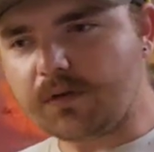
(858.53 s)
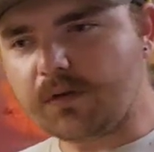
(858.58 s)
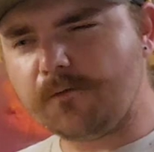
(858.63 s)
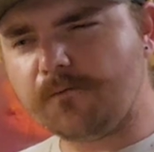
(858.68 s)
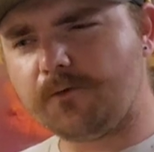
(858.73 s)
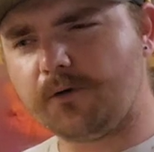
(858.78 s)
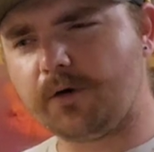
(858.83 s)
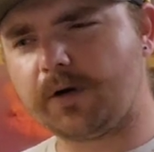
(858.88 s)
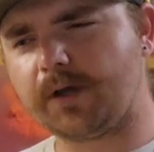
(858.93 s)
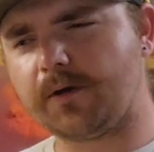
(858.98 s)

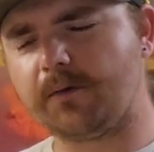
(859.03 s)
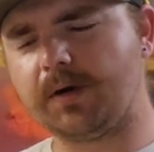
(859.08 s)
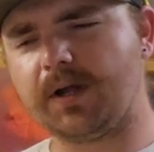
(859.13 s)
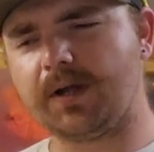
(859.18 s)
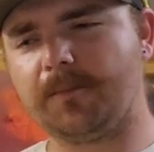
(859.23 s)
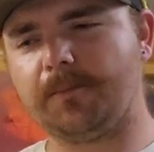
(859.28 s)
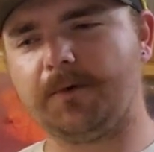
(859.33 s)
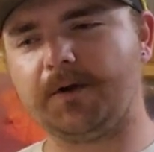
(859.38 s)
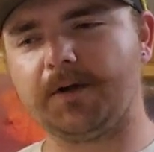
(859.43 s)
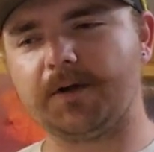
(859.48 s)
40 away,
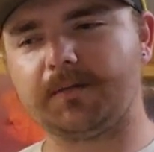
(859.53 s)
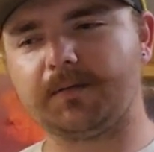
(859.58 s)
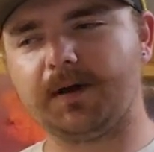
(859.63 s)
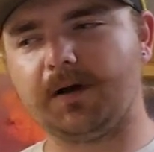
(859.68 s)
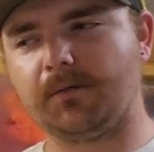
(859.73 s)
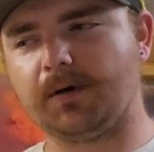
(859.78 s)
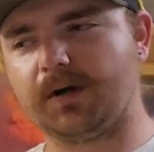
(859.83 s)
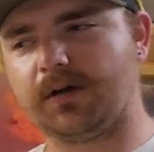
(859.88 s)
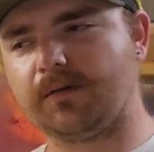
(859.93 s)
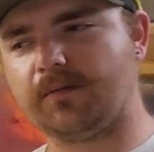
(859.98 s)
but I
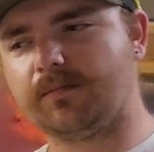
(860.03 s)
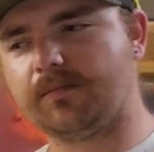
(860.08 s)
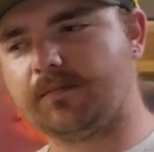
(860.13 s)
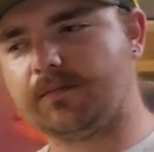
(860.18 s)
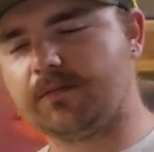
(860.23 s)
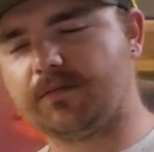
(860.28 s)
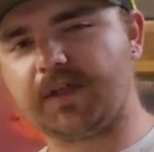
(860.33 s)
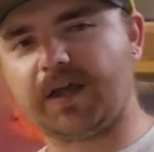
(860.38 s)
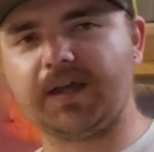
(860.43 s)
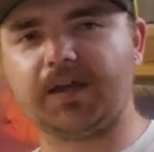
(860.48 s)
want to
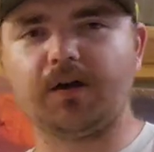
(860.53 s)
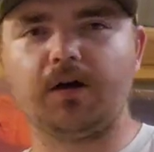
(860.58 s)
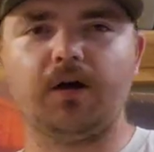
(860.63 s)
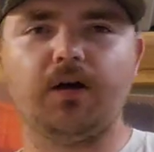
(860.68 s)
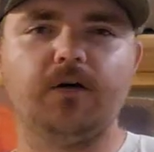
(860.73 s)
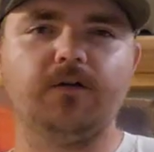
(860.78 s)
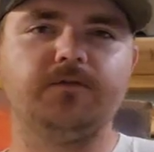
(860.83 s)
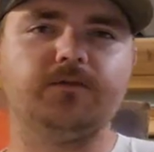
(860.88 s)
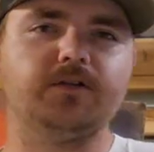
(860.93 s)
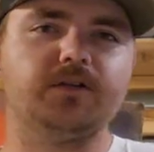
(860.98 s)
thank
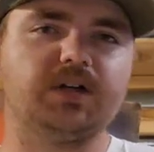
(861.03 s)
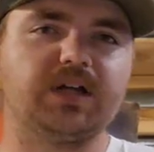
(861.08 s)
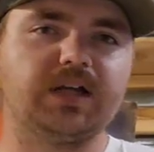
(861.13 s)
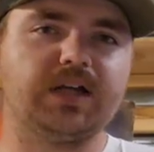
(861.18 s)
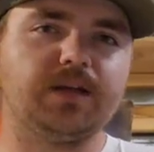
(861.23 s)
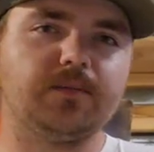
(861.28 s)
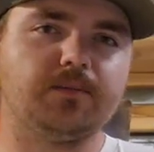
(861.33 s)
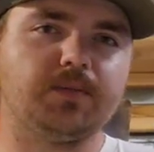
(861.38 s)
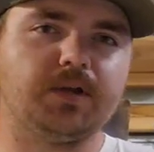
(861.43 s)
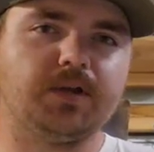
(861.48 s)
y'all for
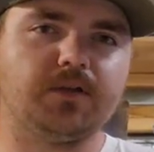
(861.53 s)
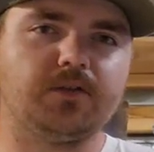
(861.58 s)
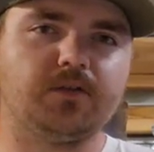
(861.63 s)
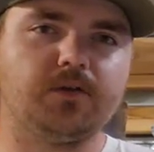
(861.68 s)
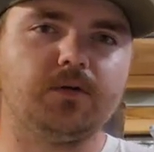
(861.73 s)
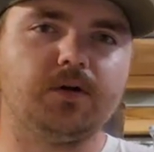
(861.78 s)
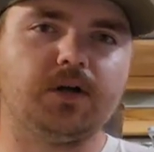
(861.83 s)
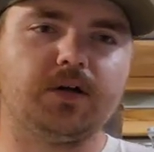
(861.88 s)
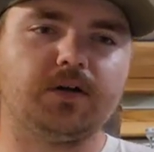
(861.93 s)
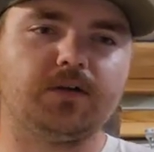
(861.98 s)
getting me to
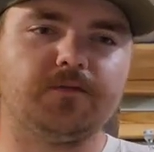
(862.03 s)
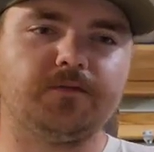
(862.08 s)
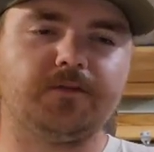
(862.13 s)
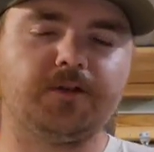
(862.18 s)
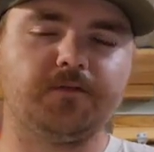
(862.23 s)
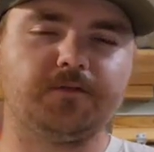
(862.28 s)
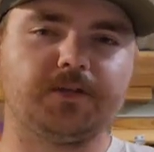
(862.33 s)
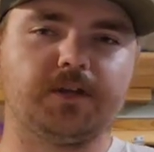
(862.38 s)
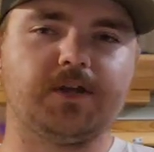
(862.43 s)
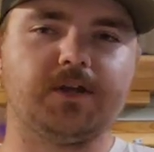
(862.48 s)

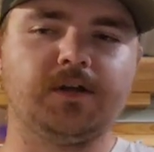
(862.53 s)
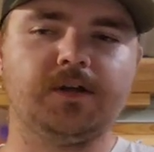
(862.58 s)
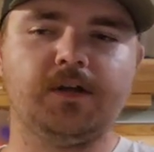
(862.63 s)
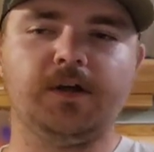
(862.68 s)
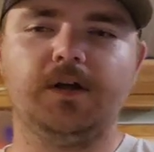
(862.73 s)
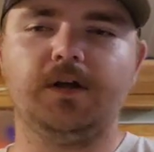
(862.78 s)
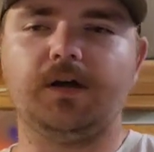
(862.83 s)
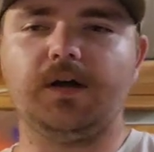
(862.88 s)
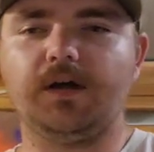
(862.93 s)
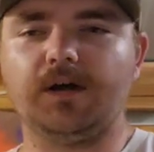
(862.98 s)
250.
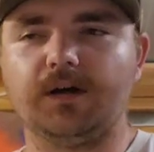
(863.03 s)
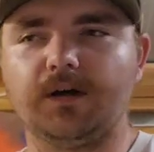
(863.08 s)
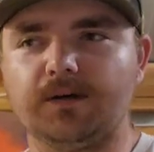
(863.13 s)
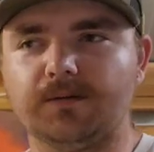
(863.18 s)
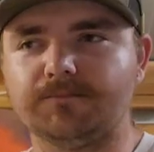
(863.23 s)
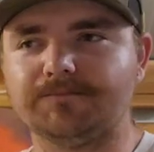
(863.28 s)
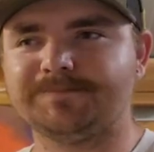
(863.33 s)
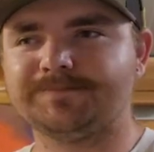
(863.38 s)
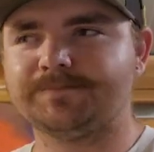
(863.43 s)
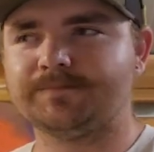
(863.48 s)

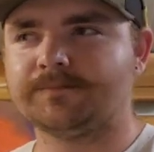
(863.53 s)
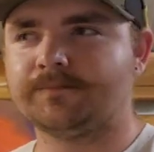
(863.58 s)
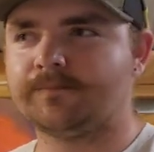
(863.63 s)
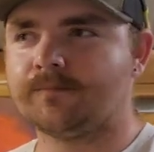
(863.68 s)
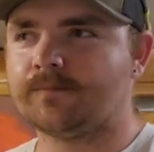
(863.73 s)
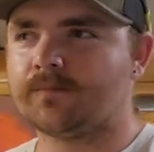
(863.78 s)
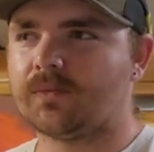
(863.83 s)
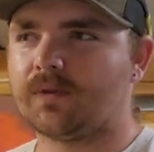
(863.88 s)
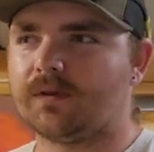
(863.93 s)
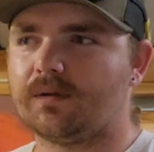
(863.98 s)
Um,
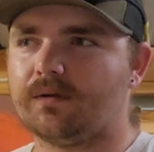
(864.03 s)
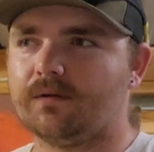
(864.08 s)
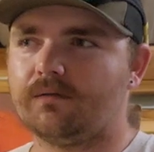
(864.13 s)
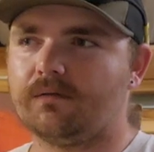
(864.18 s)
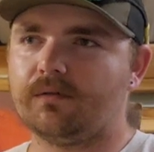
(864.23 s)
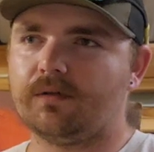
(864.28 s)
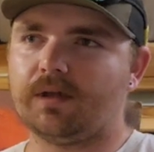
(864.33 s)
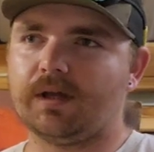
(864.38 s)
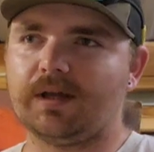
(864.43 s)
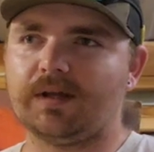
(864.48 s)

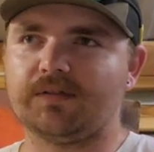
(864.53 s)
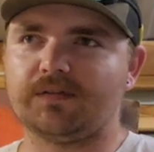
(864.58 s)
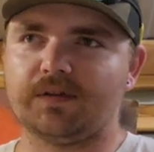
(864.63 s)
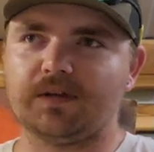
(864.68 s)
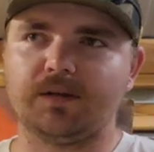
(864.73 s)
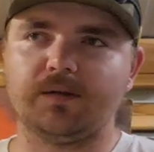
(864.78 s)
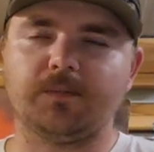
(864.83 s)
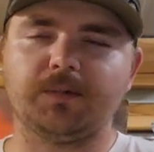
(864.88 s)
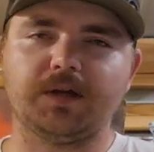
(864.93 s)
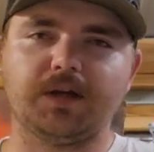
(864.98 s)
like I said
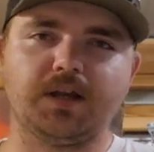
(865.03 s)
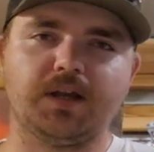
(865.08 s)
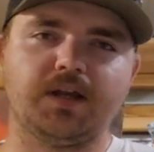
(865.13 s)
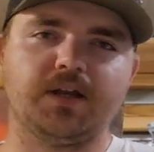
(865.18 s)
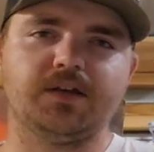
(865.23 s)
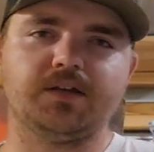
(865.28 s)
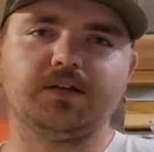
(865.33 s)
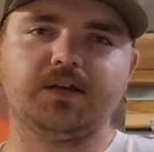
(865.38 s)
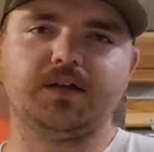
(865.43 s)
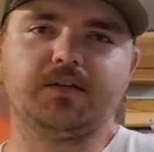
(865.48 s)
in the beginning,
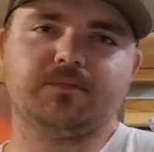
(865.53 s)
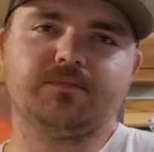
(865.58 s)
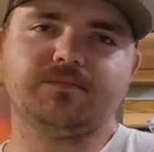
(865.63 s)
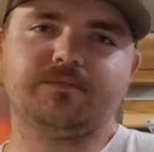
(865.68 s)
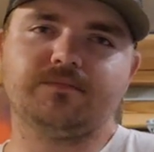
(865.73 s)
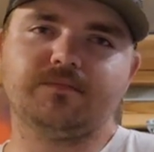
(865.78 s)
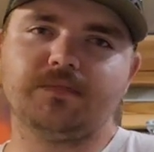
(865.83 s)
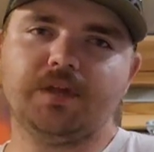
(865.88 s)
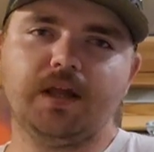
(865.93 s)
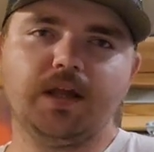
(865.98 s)
it,
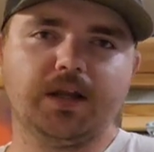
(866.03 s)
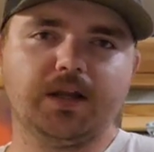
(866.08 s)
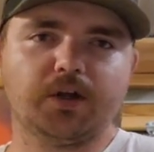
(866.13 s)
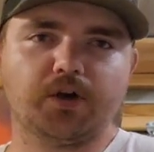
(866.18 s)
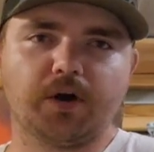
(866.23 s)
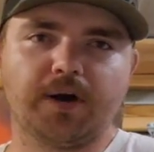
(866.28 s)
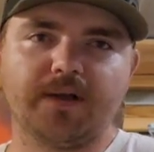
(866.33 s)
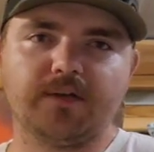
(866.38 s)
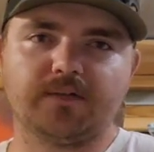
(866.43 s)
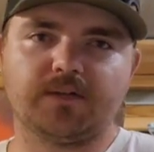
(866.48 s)
in the
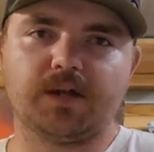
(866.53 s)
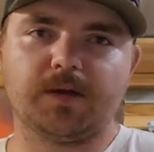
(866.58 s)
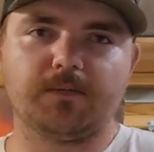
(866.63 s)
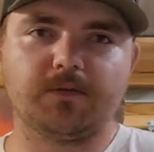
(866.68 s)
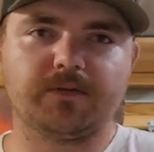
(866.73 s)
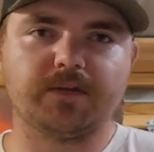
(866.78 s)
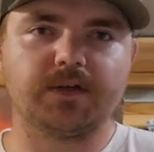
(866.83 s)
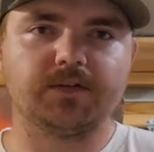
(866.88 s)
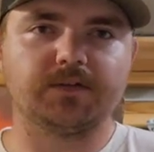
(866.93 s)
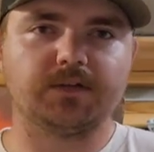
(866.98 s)
grand scheme
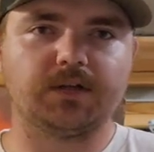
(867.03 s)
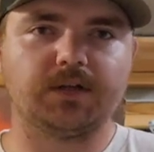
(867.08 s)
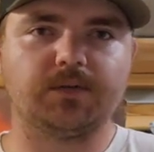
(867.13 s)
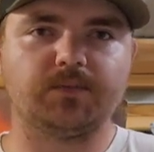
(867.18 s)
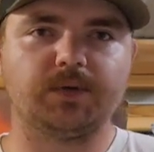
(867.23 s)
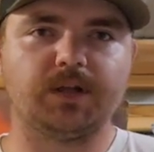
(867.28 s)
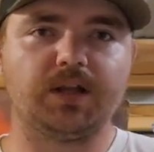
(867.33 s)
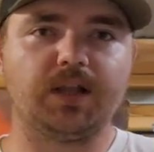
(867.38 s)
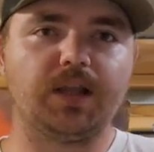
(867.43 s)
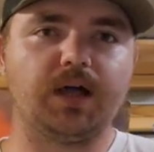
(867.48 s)
of things, it doesn't
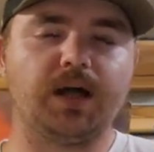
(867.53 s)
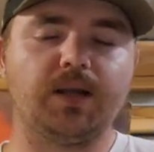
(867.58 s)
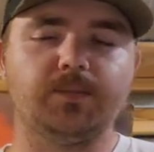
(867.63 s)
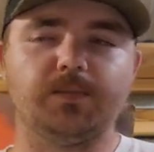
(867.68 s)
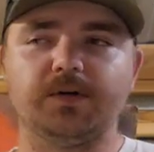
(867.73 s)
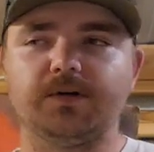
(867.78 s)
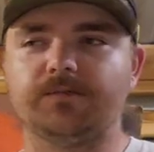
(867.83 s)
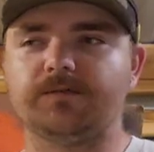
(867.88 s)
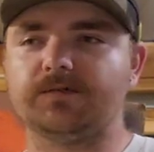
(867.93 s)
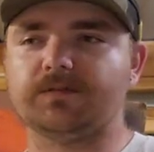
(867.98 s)
mean a lot,
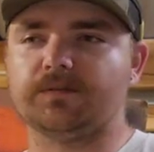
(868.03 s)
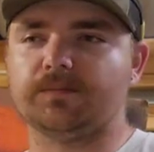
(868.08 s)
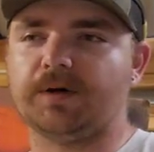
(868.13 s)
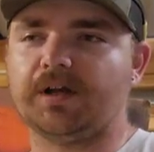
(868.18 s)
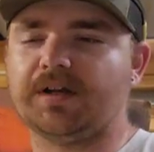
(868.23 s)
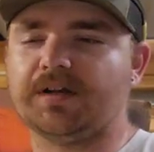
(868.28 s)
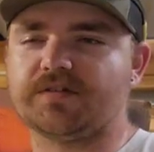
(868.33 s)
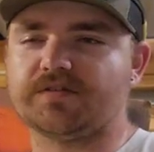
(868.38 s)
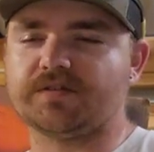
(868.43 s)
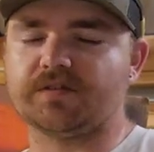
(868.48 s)
but for
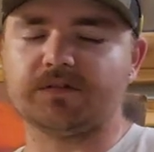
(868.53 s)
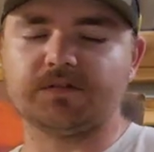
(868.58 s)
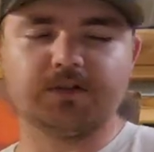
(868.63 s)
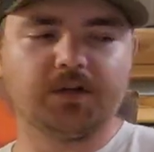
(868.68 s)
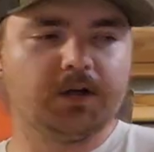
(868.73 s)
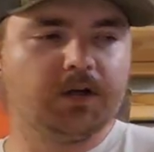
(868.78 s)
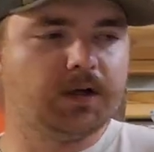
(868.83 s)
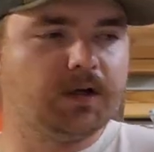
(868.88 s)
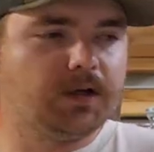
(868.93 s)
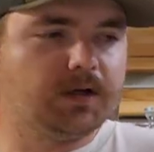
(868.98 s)
somebody that's just
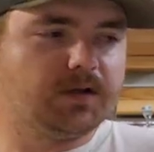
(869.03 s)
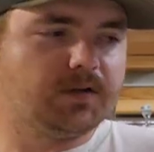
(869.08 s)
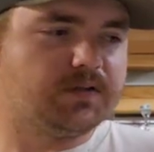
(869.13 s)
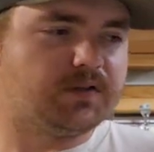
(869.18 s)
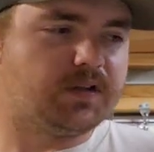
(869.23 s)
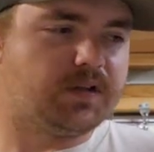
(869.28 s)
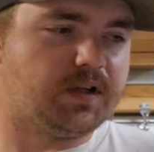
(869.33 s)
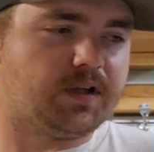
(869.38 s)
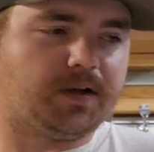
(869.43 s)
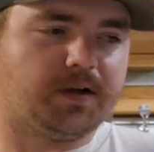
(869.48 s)

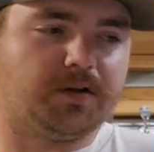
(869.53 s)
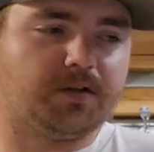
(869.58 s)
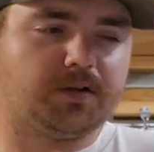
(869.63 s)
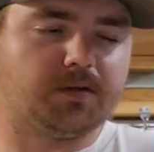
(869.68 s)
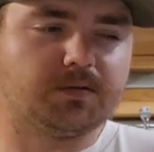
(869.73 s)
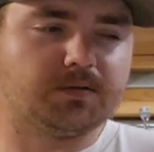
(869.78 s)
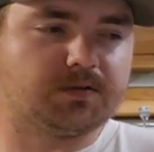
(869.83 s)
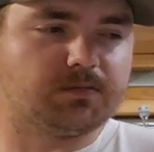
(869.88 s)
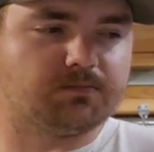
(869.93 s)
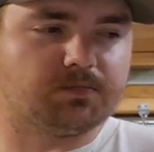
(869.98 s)
sitting here and
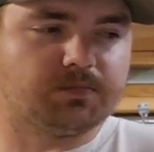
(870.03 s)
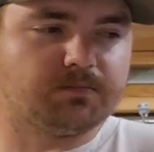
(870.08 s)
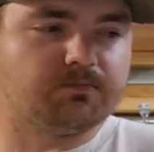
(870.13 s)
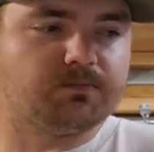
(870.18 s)
doing some,